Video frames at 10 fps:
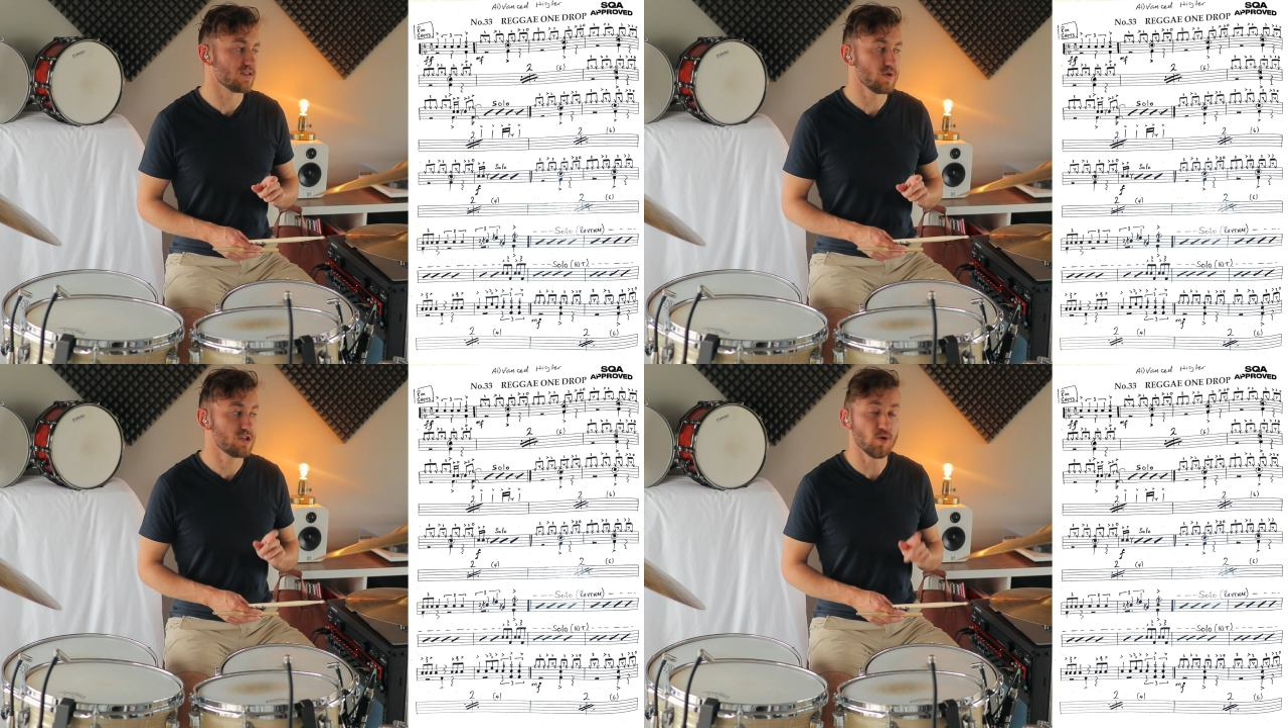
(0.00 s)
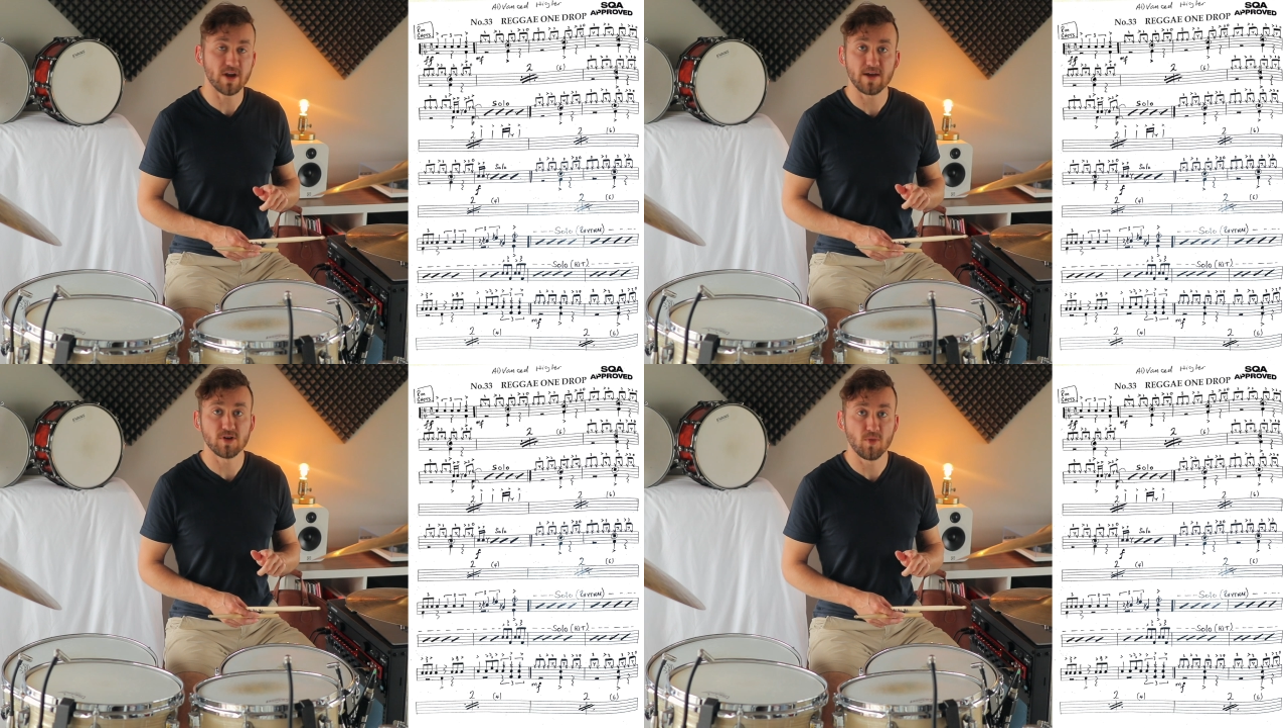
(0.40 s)
we don't
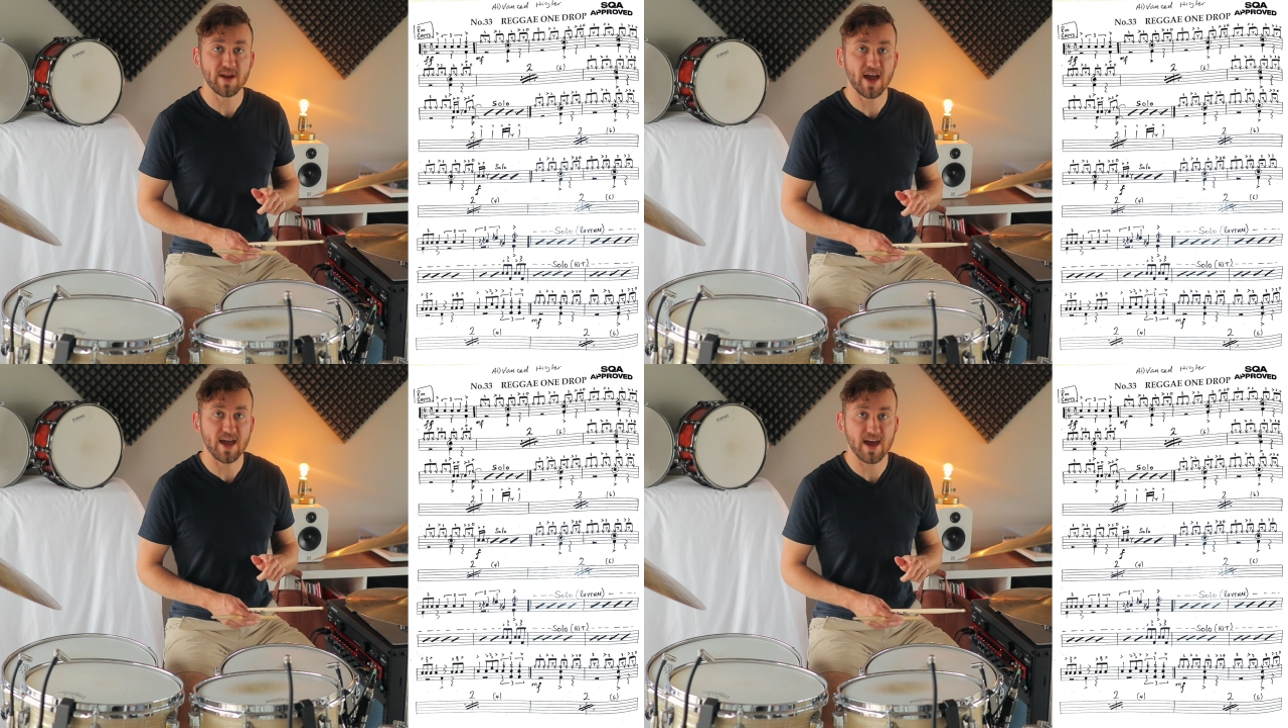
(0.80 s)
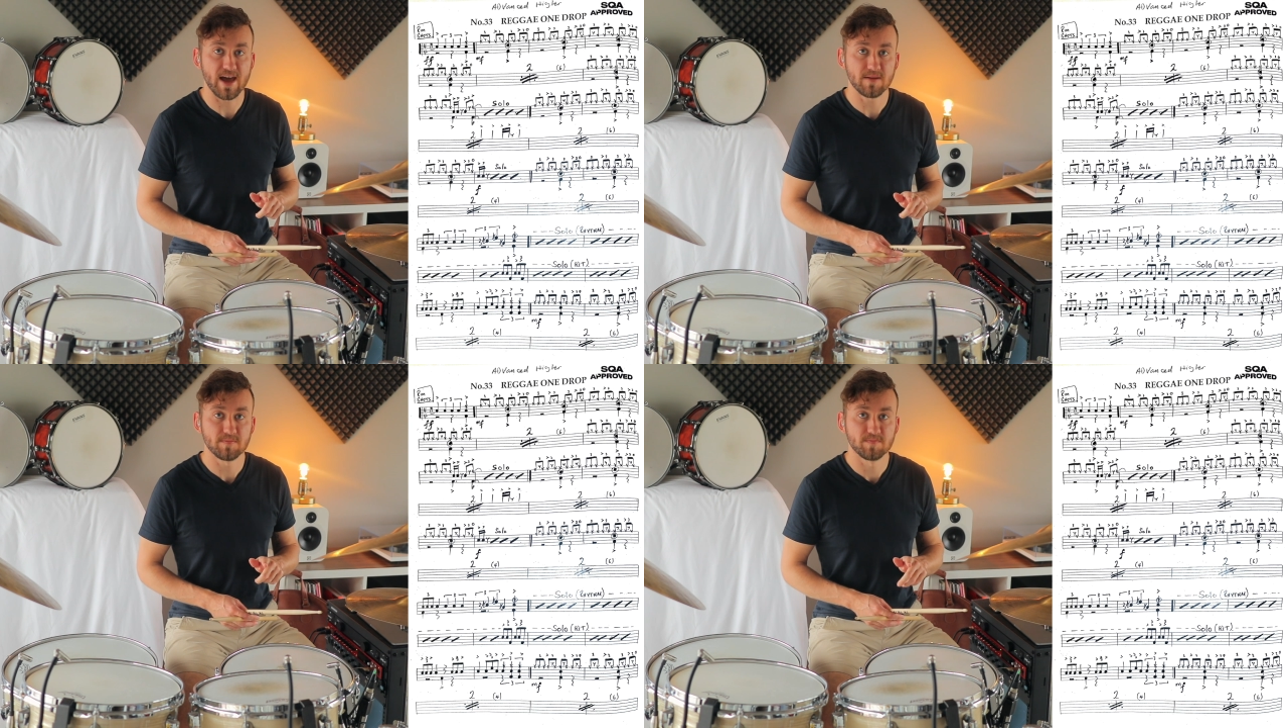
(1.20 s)
have an open
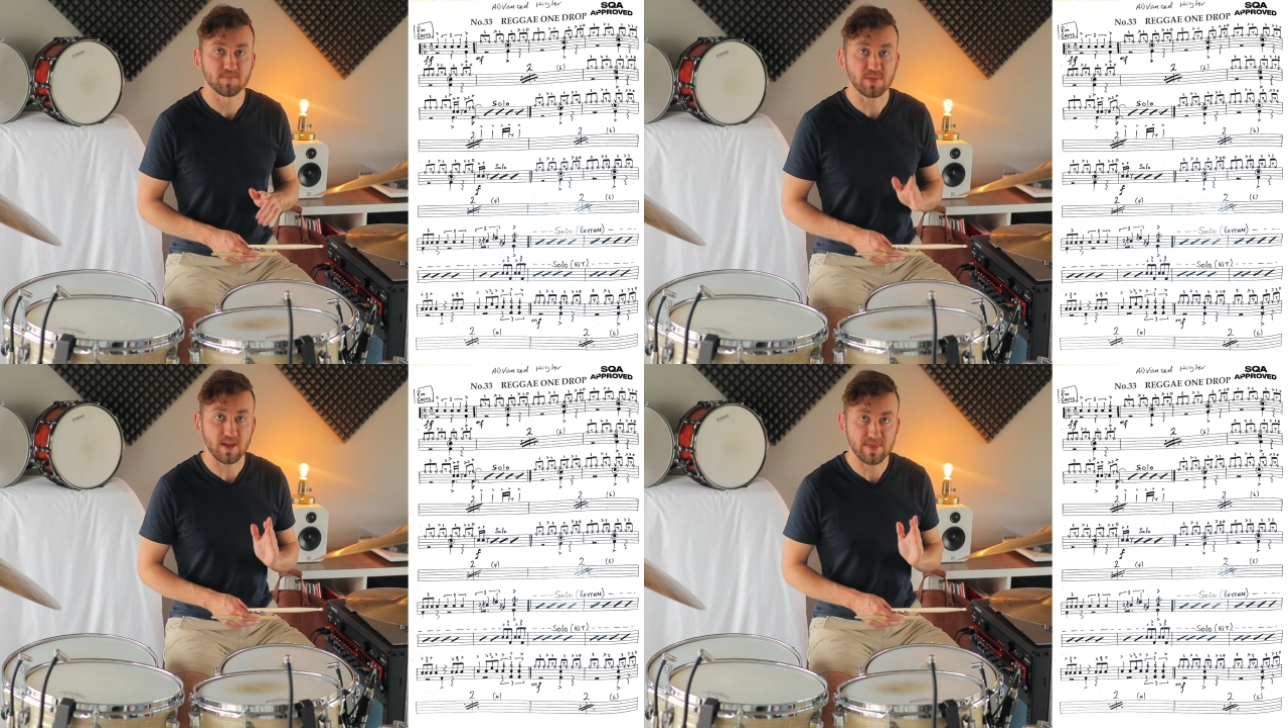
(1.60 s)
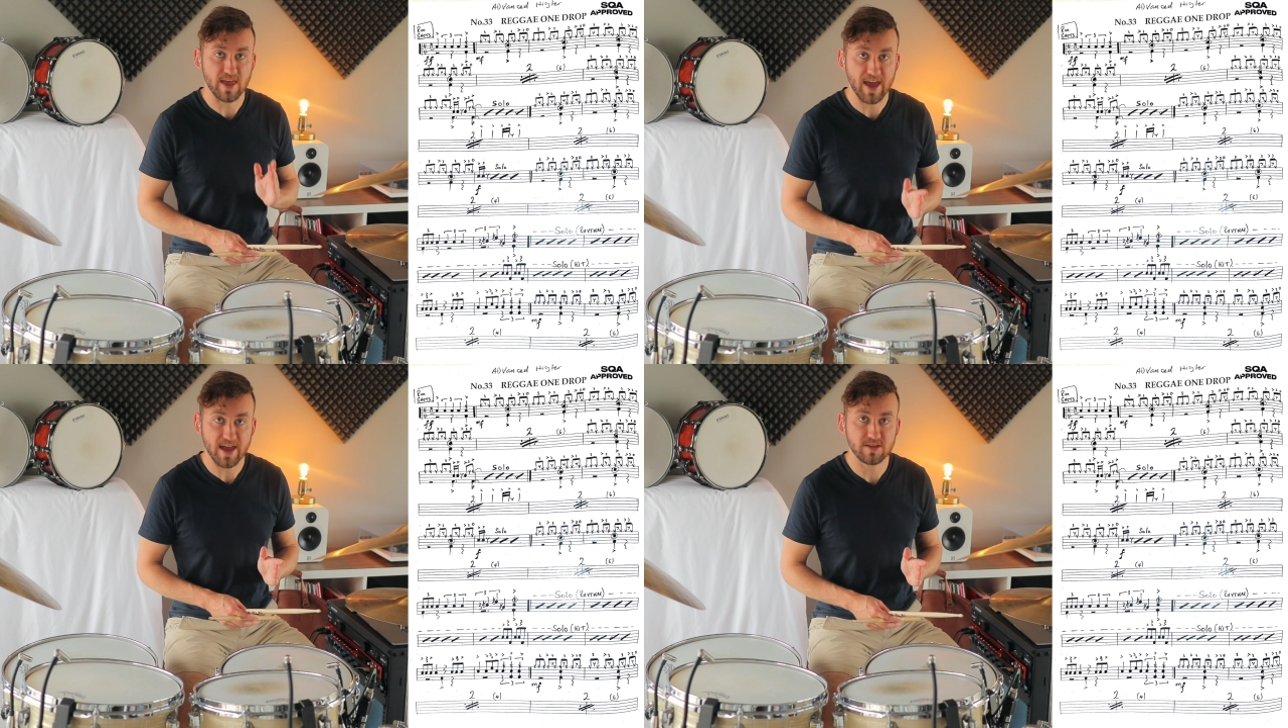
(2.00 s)
hi-hat at
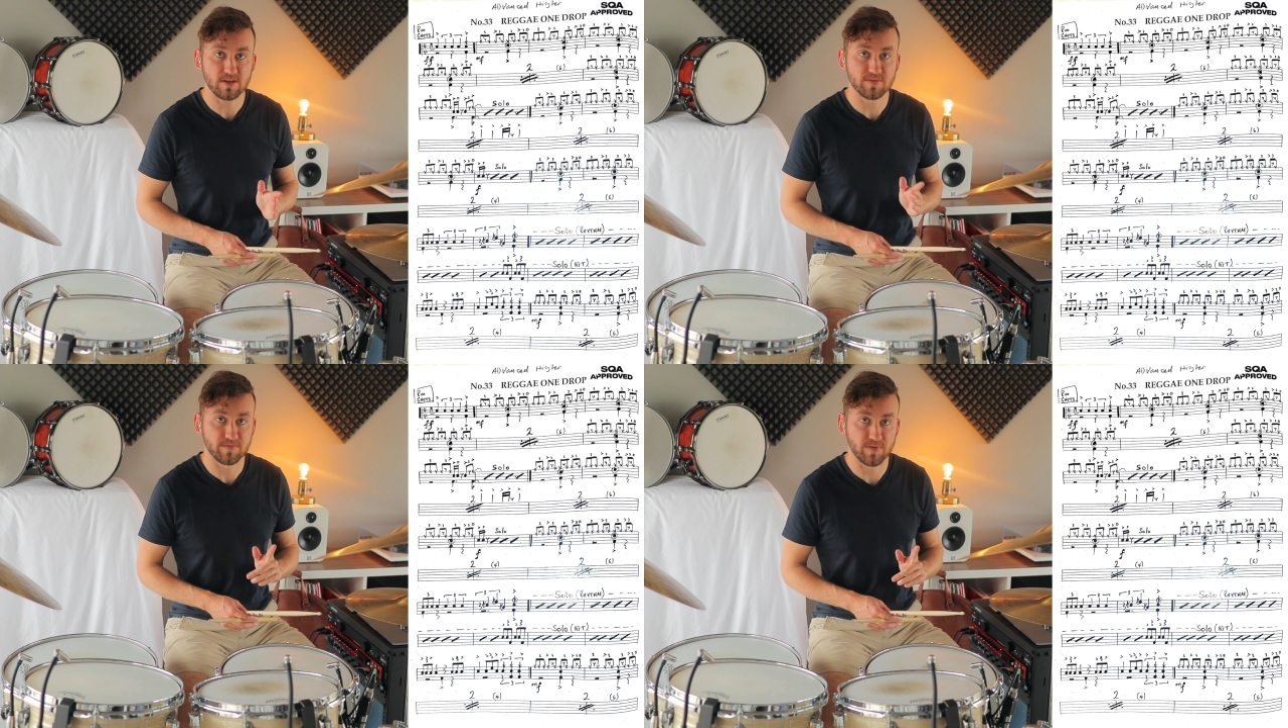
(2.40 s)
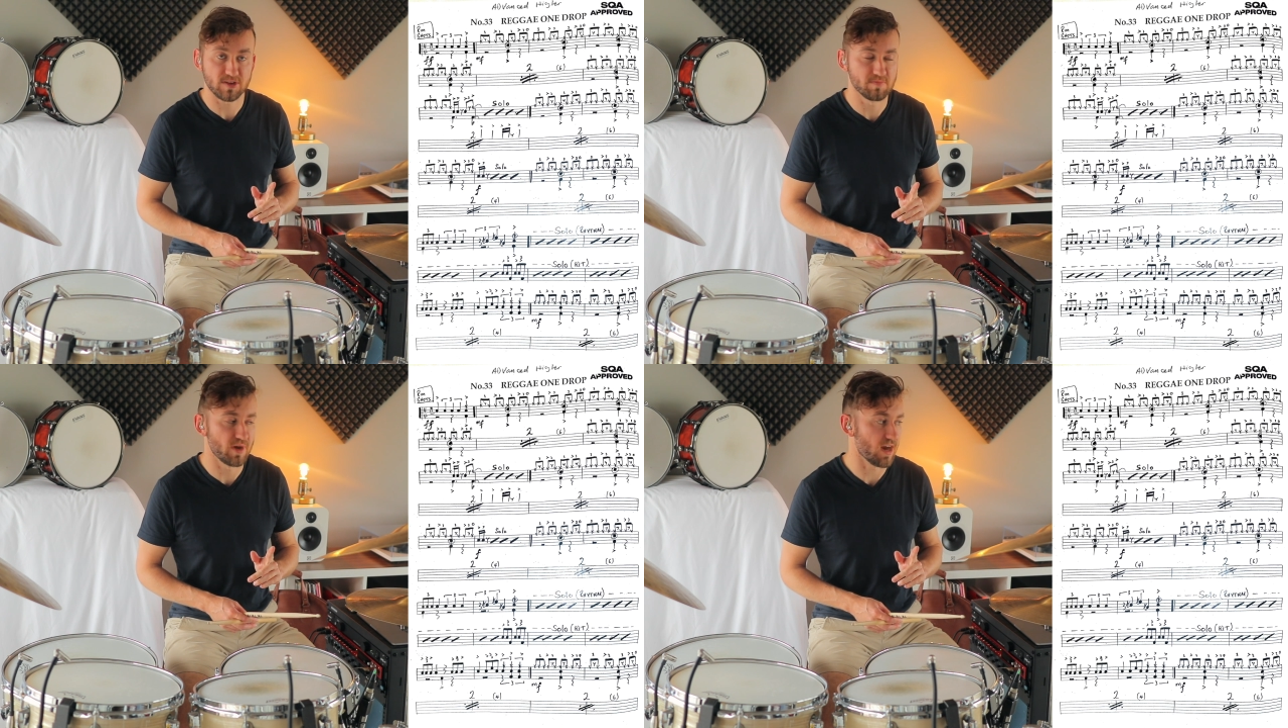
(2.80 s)
the end of the
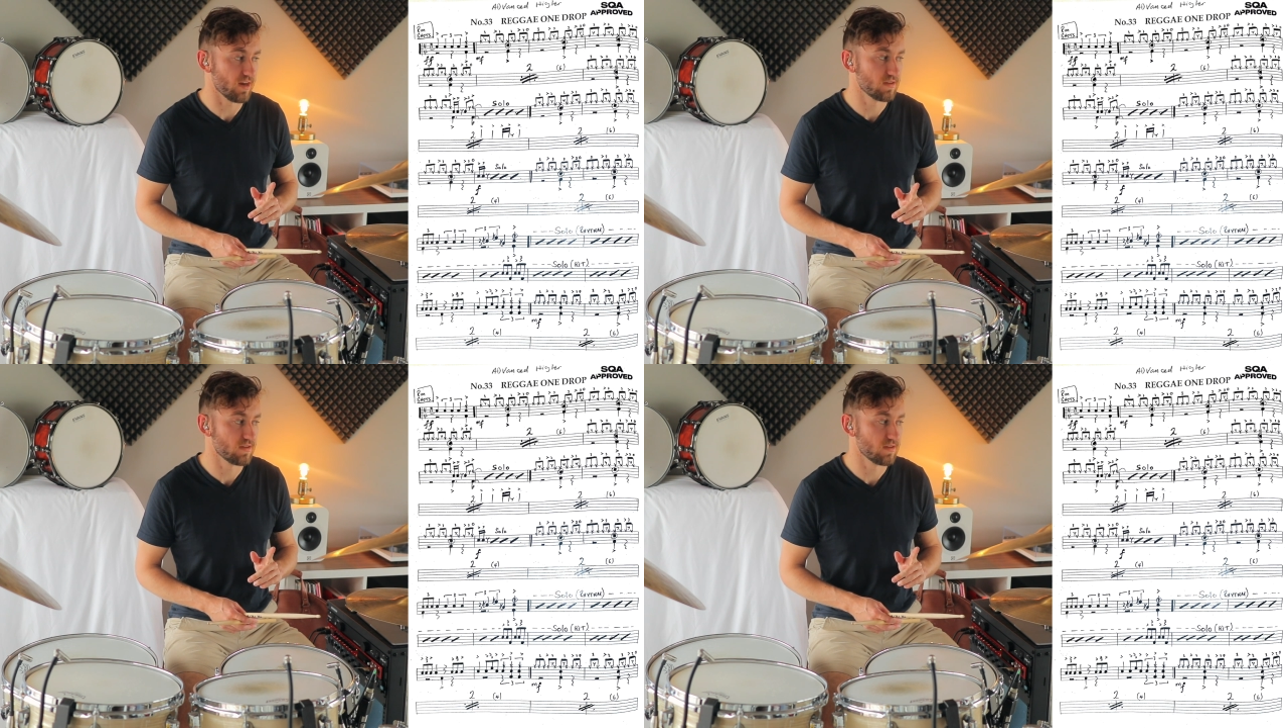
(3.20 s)
first bar,